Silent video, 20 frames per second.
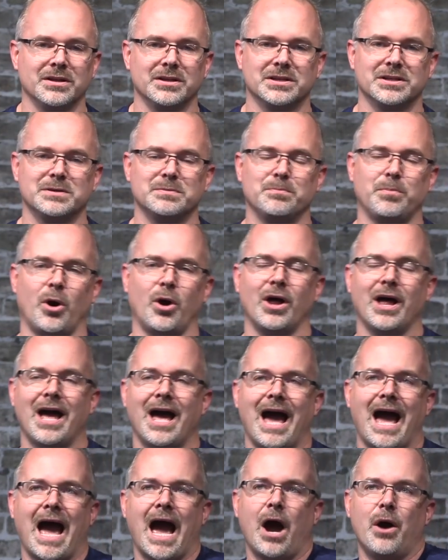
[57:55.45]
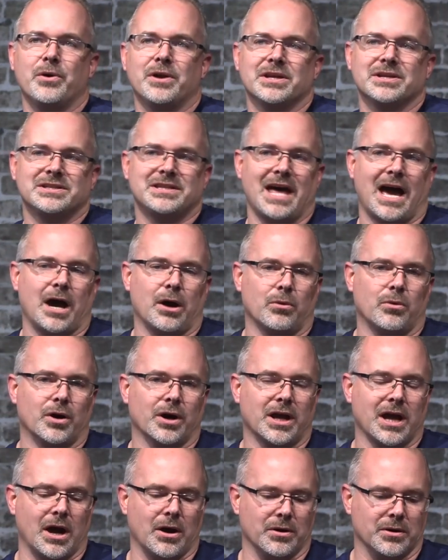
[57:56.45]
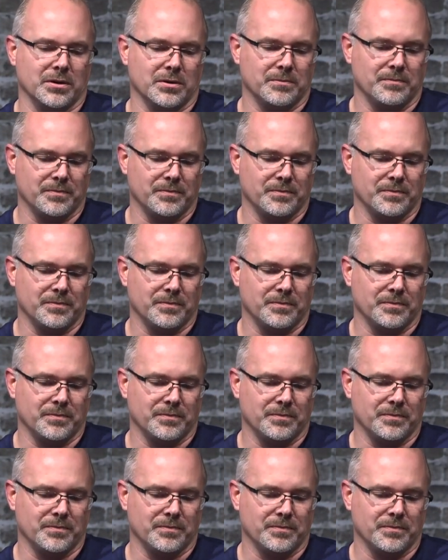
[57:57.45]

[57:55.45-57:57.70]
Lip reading: This is Paul. How does that work out?